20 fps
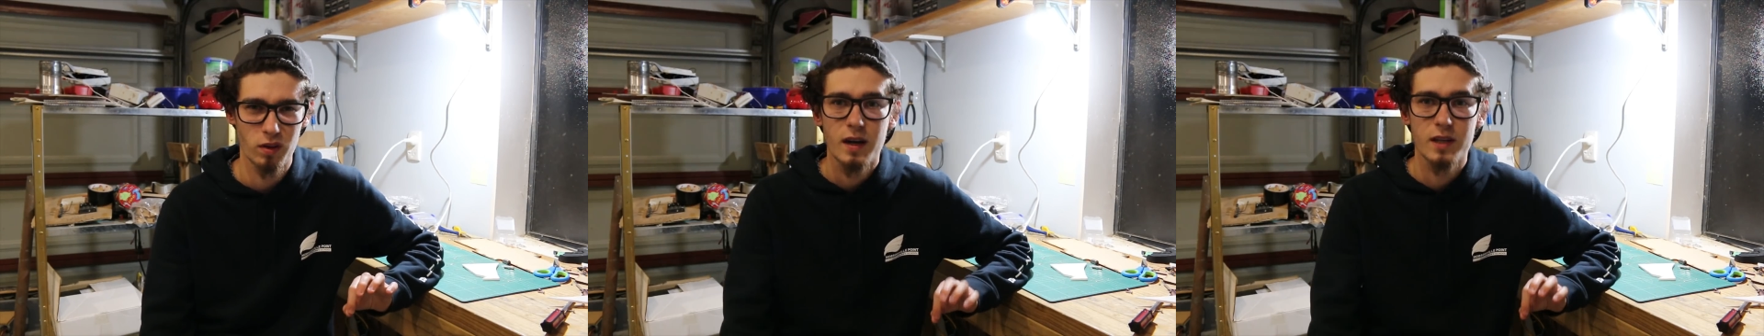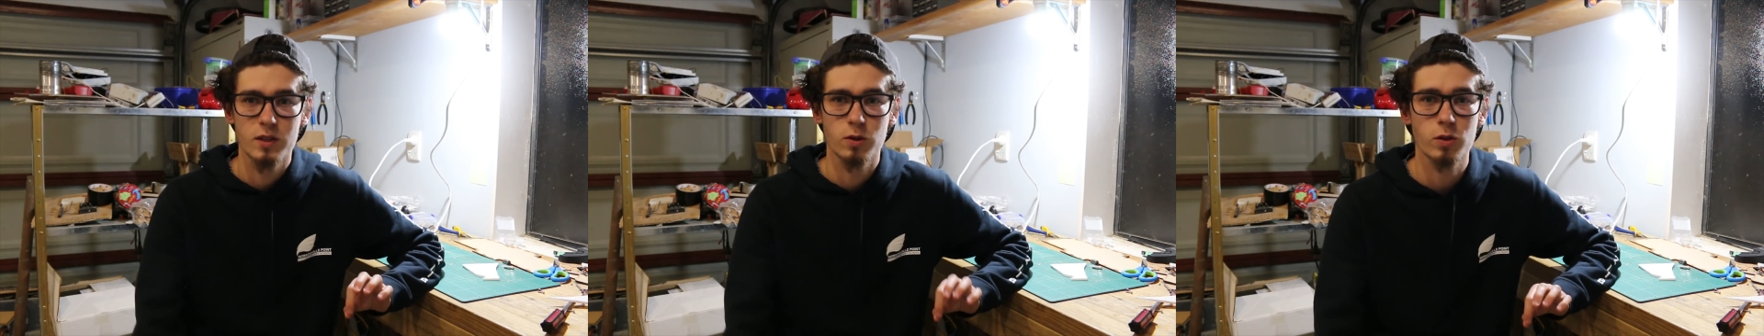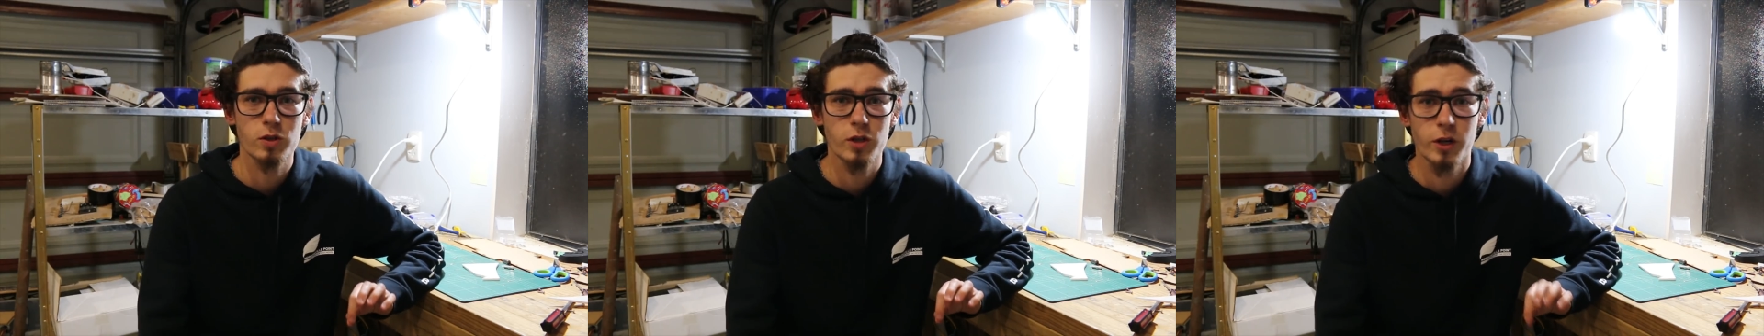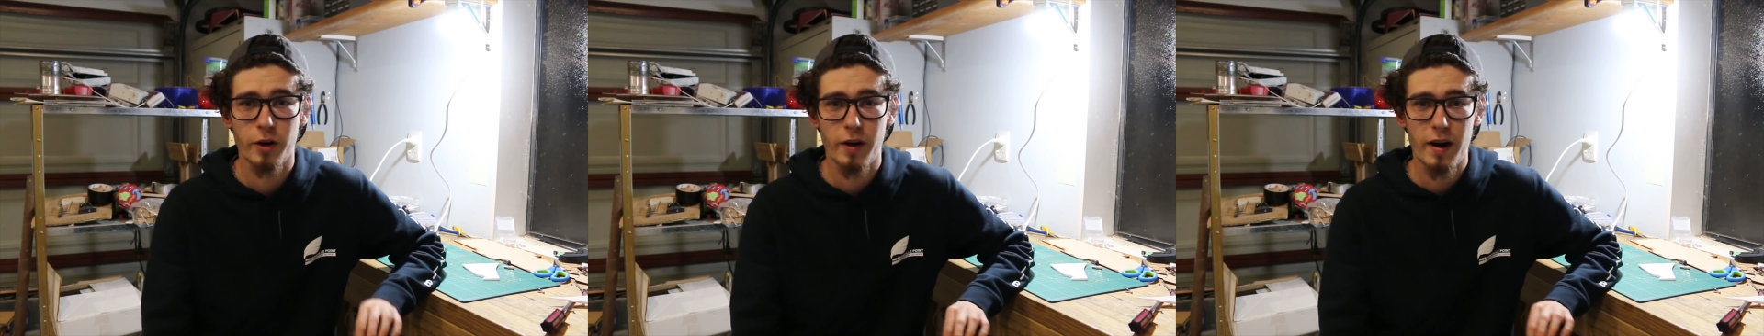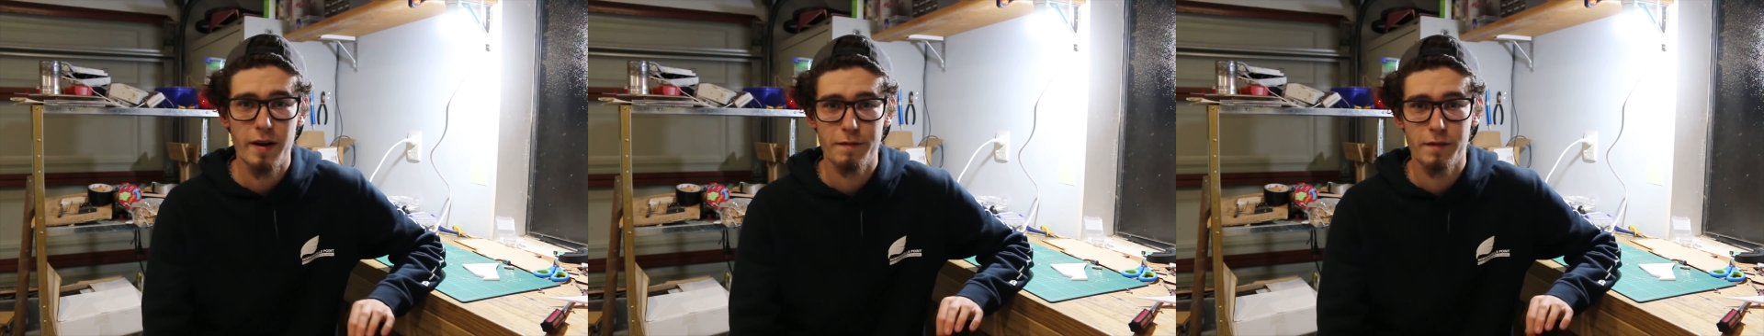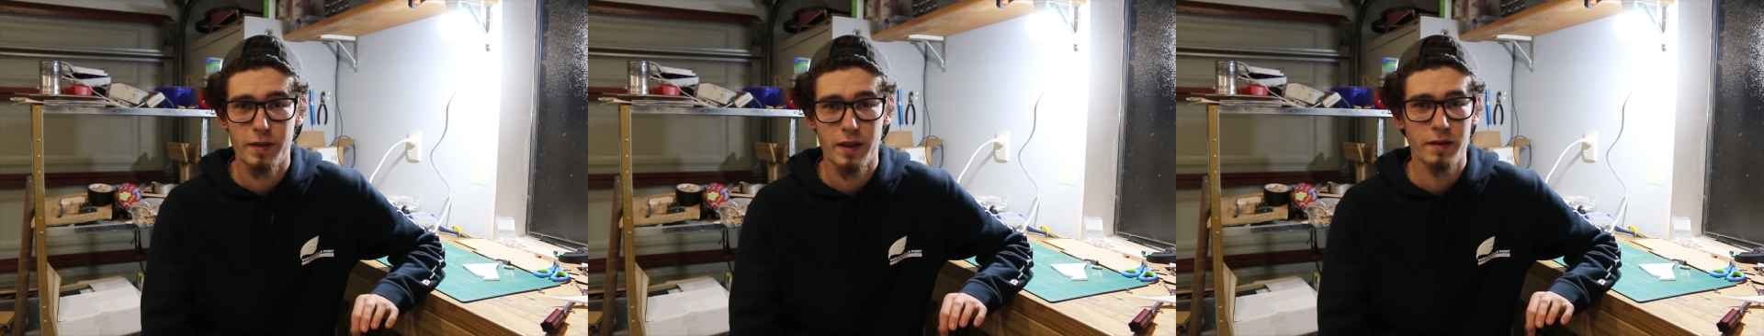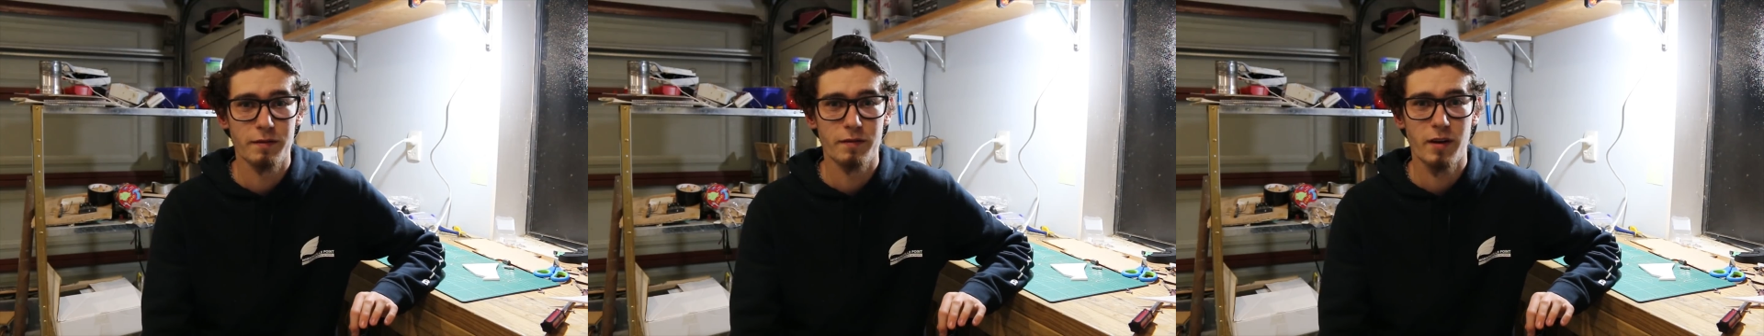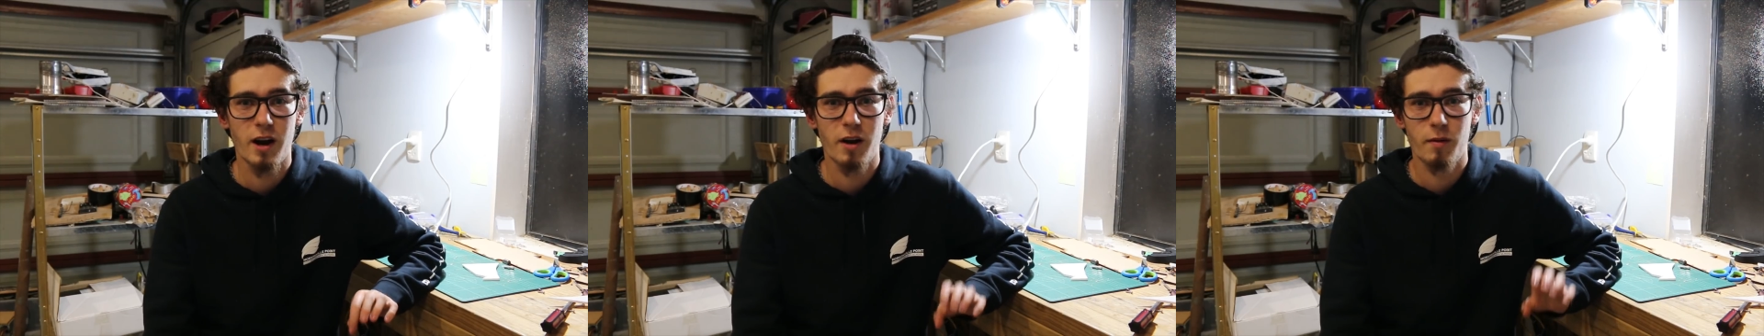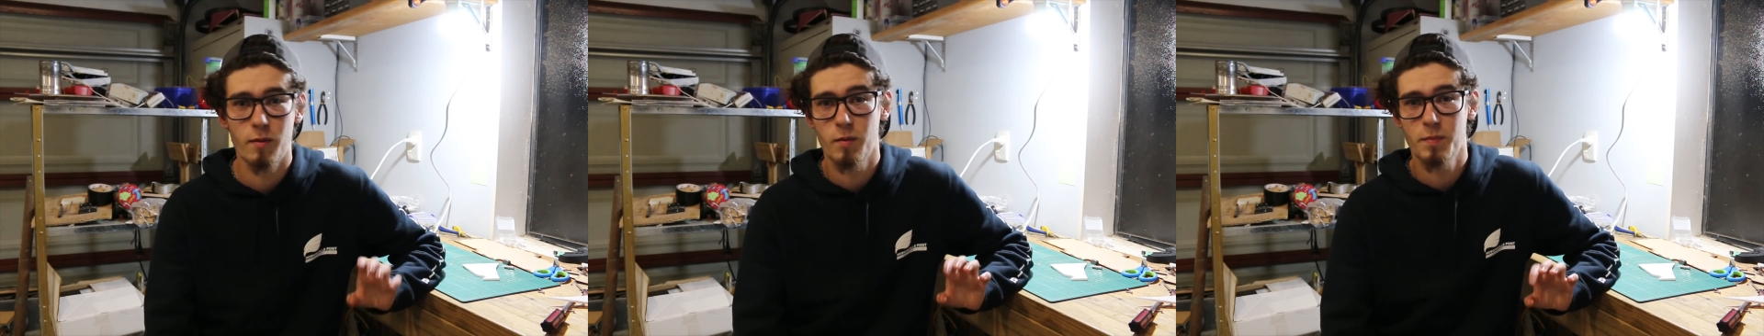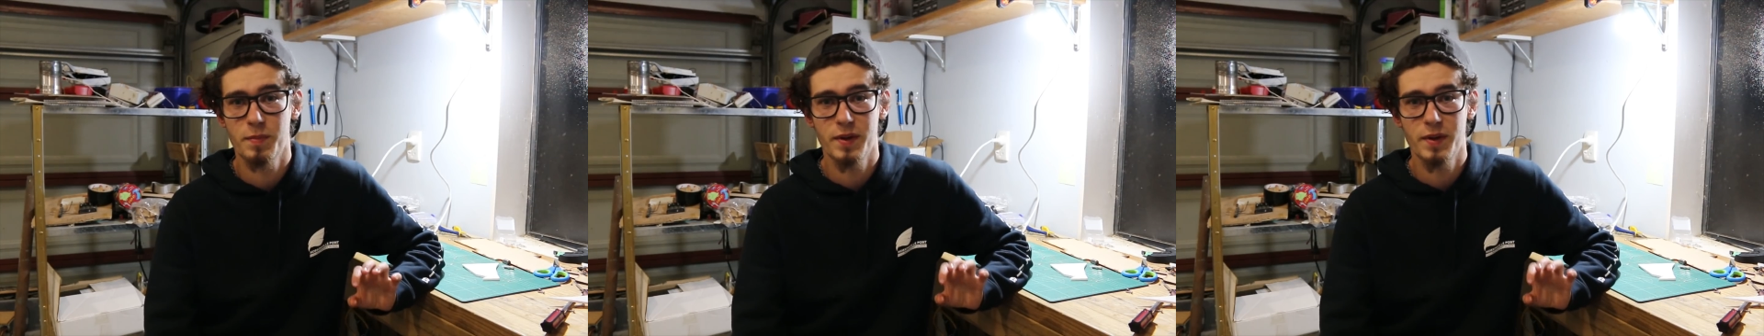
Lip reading: It's also great for the environment.